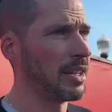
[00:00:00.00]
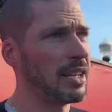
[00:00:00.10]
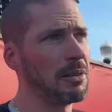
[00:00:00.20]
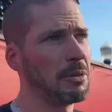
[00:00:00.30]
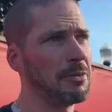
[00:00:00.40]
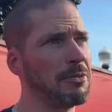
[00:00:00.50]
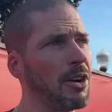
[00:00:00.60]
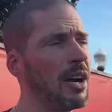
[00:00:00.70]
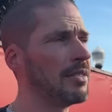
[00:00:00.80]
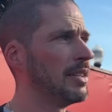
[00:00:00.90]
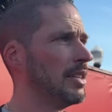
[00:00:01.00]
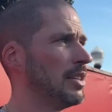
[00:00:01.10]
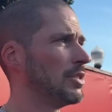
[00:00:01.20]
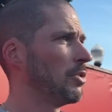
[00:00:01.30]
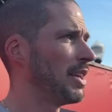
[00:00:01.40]
cover the front
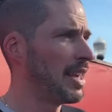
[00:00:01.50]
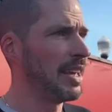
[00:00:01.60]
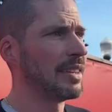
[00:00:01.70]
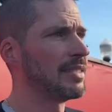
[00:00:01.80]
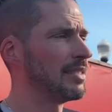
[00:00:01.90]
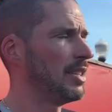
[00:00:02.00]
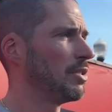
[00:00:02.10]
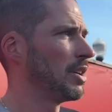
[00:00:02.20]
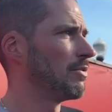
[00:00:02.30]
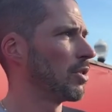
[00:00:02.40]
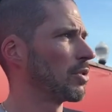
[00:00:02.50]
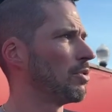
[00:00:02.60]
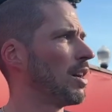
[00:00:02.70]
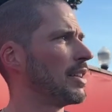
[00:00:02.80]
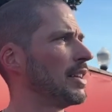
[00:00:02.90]
so he can't you know get
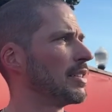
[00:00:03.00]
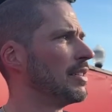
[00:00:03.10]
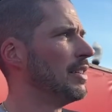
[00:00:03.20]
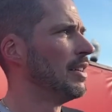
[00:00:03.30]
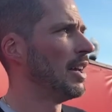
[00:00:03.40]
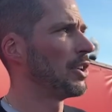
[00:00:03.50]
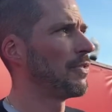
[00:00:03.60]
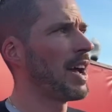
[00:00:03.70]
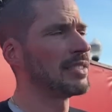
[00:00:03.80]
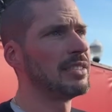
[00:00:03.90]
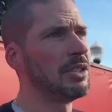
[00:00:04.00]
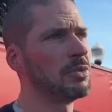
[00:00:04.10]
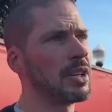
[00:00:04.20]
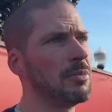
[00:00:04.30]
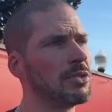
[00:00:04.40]
vertical on you as fast as he
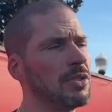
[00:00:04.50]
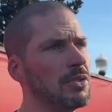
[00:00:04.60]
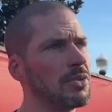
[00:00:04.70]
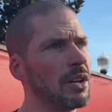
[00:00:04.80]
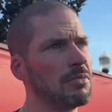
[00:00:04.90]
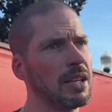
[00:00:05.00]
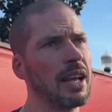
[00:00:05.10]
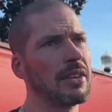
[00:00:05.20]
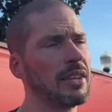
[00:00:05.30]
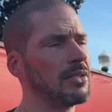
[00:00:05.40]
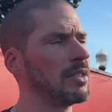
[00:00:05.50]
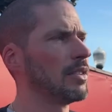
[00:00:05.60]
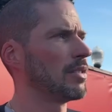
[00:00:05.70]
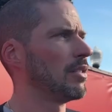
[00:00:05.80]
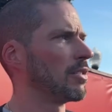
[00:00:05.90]
was able to. So a lot of things
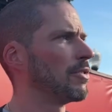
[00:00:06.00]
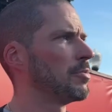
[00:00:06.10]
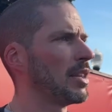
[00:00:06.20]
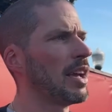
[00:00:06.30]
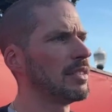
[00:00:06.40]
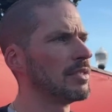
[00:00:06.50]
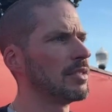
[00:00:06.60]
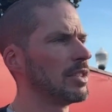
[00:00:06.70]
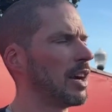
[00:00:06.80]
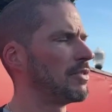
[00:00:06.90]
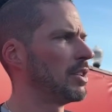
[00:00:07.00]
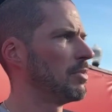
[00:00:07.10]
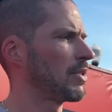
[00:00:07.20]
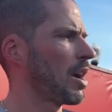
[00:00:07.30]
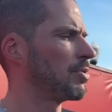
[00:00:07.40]
to, to learn from that. Obviously a
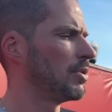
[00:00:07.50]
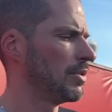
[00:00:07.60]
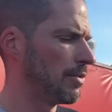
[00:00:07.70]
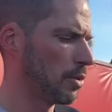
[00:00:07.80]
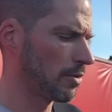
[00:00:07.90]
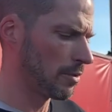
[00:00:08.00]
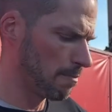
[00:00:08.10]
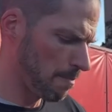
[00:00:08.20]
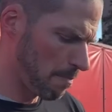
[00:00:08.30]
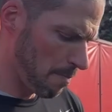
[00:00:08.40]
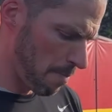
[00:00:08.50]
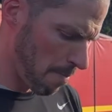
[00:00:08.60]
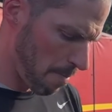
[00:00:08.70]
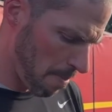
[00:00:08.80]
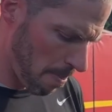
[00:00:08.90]
missed opportunity for us
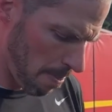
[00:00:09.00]
you guys have